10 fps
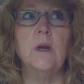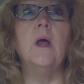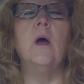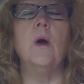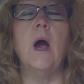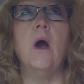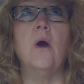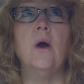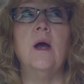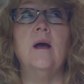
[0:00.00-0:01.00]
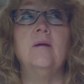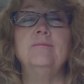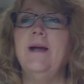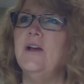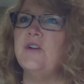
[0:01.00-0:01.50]
what our, uh, our
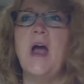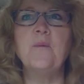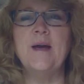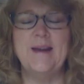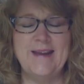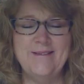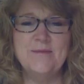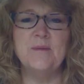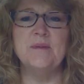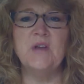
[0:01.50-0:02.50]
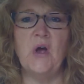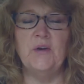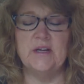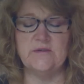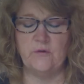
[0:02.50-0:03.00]
um, gosh, I ready that Miss
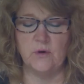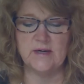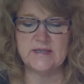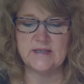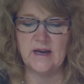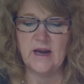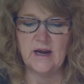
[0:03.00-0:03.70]
Hall does for us.